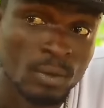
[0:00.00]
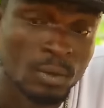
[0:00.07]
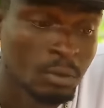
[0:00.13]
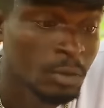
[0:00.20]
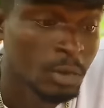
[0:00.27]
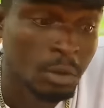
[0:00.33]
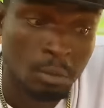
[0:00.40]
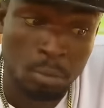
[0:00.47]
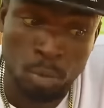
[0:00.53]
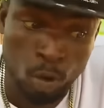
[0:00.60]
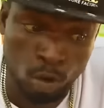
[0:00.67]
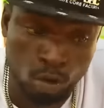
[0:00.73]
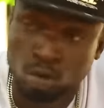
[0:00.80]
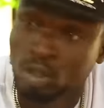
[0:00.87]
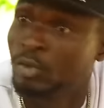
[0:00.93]
But
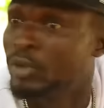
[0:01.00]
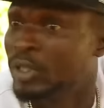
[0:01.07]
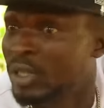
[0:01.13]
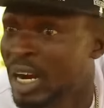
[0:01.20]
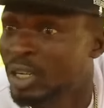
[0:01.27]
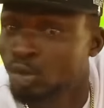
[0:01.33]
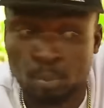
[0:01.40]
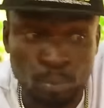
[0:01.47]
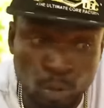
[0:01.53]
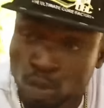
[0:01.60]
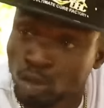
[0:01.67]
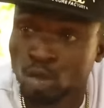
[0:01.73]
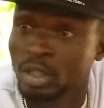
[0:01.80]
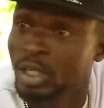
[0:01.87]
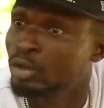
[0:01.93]
if you try to push Nonye
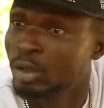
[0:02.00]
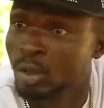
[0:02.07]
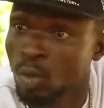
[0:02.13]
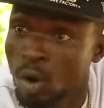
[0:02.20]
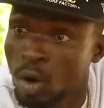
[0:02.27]
to the world,